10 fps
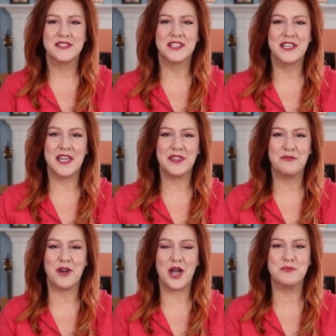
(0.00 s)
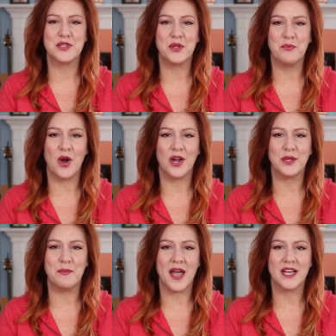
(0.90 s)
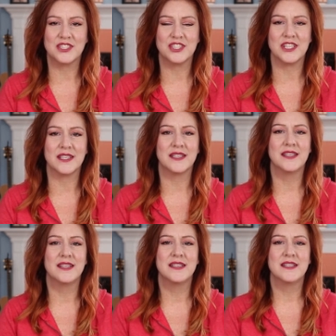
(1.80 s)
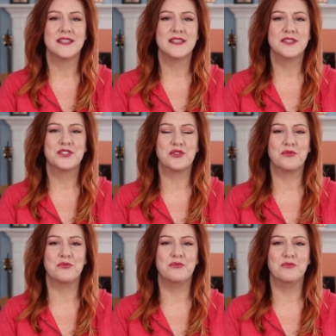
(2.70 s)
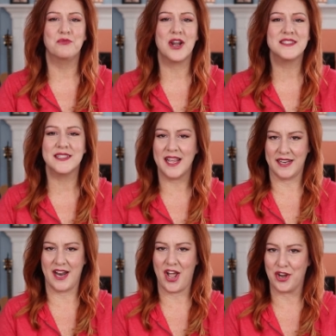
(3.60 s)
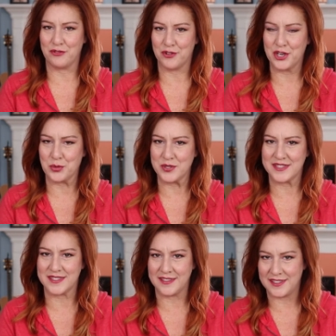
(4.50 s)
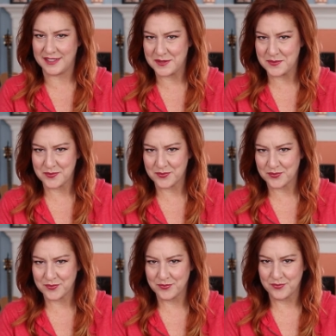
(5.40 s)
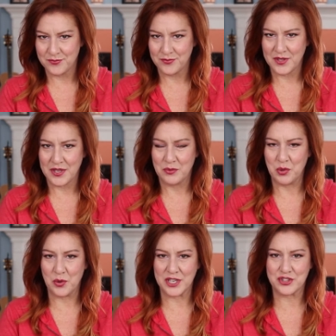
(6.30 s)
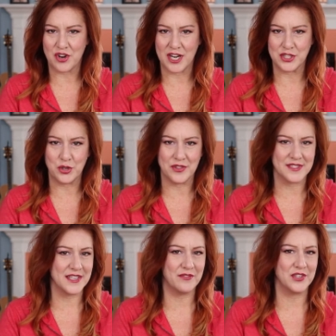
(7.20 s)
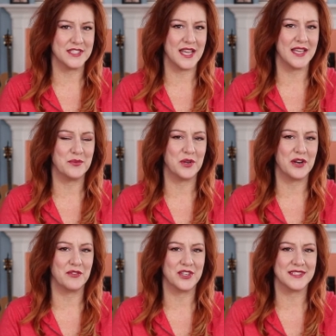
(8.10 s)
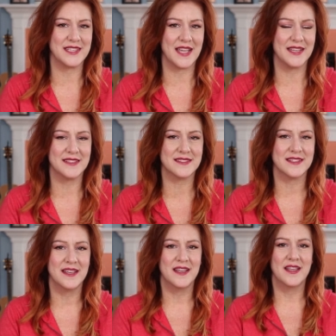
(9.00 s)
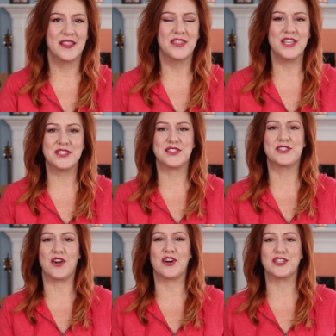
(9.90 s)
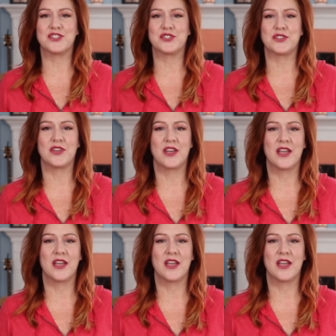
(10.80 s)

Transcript: to get the vibes in the body matching, to resonate at a high frequency. We want to try to do this every day, whatever it takes. This starts